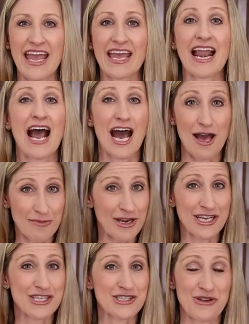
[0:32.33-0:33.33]
and I'm
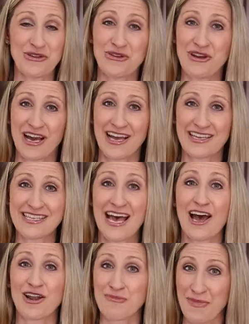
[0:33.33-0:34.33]
going to show you guys
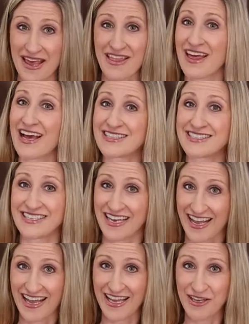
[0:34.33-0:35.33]
how to make that
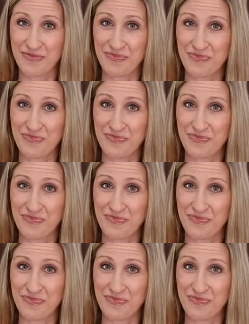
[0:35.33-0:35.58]
today.